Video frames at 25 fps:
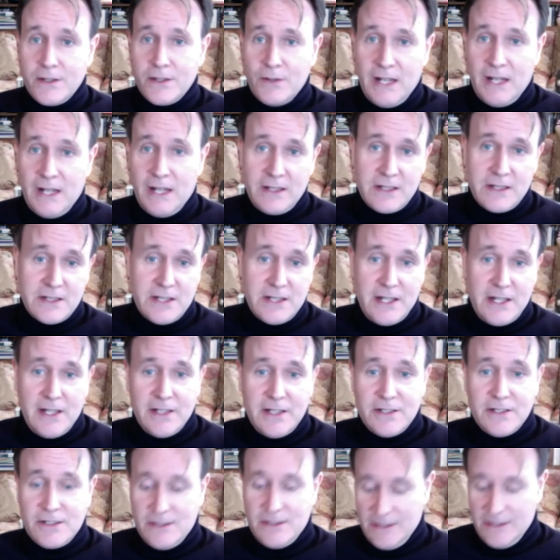United
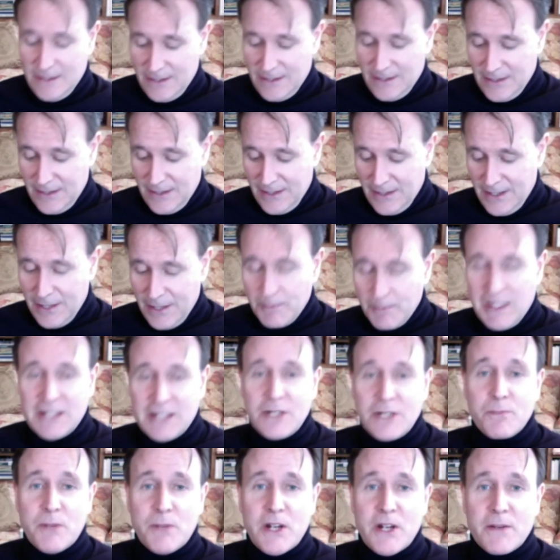States, but
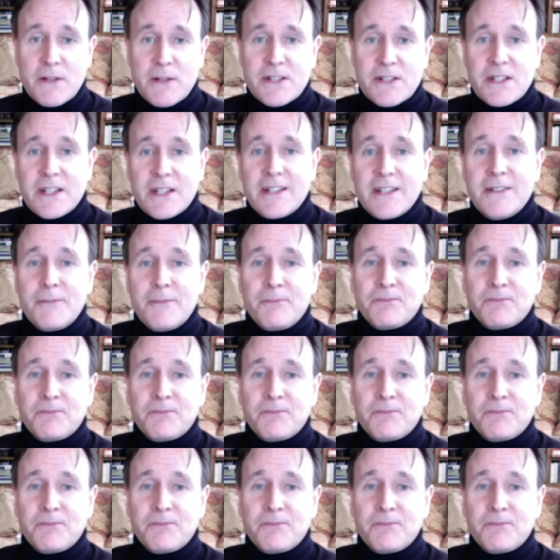the privacy.